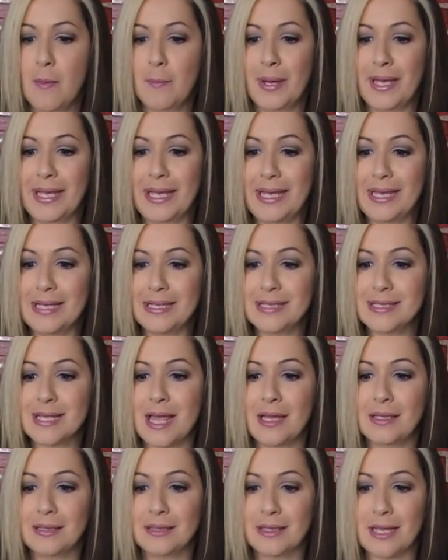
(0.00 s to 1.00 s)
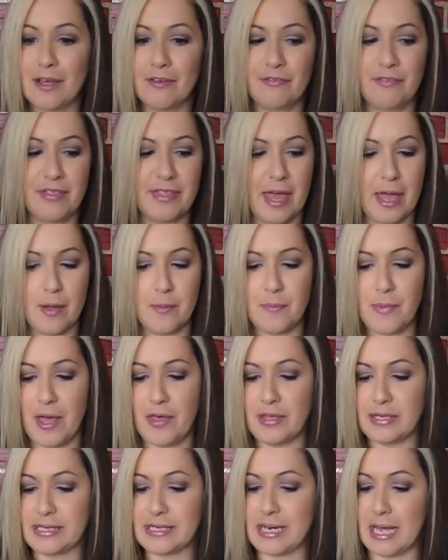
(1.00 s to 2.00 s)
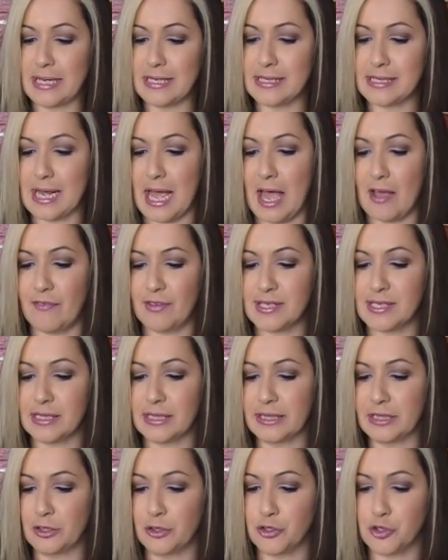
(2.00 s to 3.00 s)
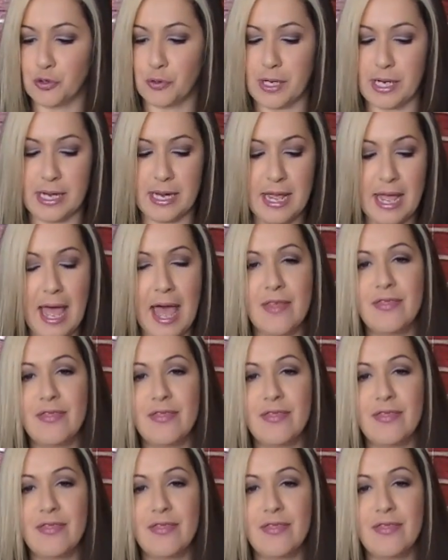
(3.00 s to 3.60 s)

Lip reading: My kids love them. It's nice to have as a little treat.